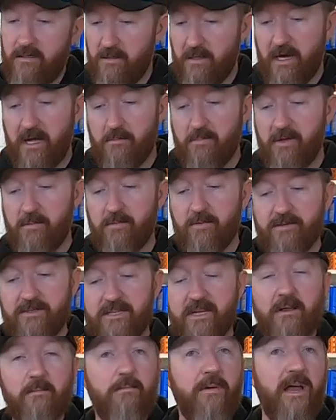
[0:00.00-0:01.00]
A lot of people
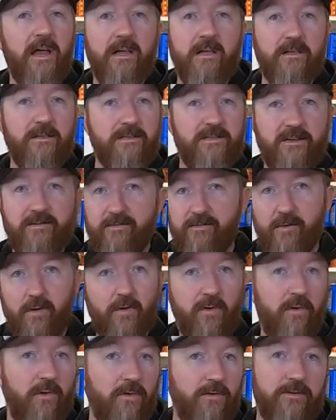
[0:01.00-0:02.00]
say it bends, it
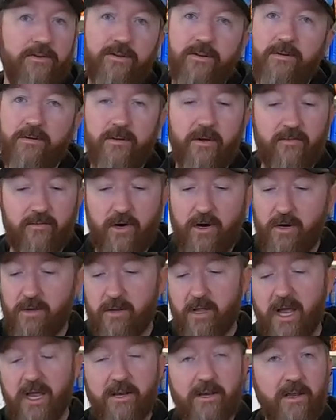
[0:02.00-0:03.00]
folds, you have a
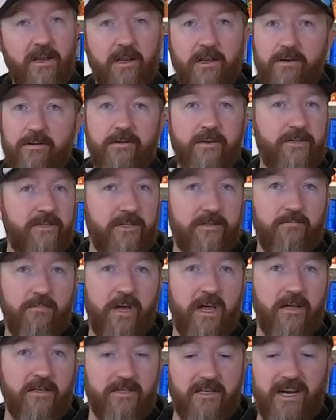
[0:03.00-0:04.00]
hard landing and it just
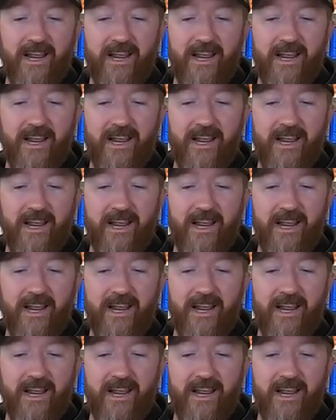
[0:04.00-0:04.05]
bends.